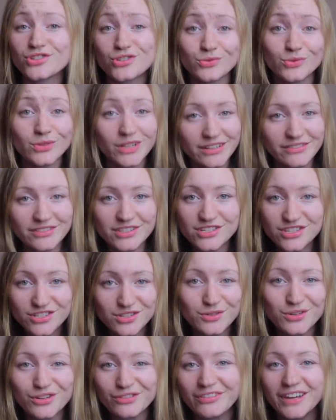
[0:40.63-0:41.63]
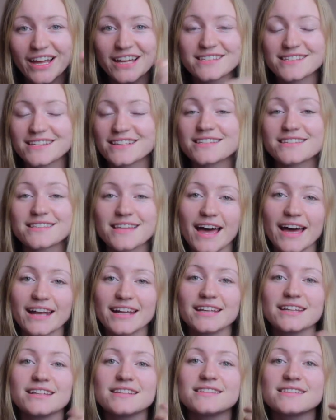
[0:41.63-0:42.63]
to live in studio flats, is that
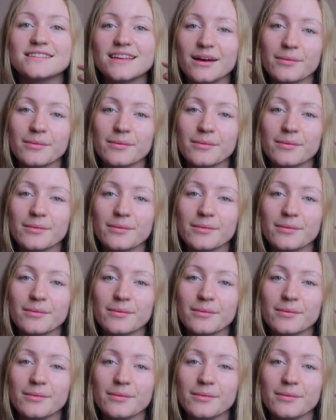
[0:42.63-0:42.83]
it is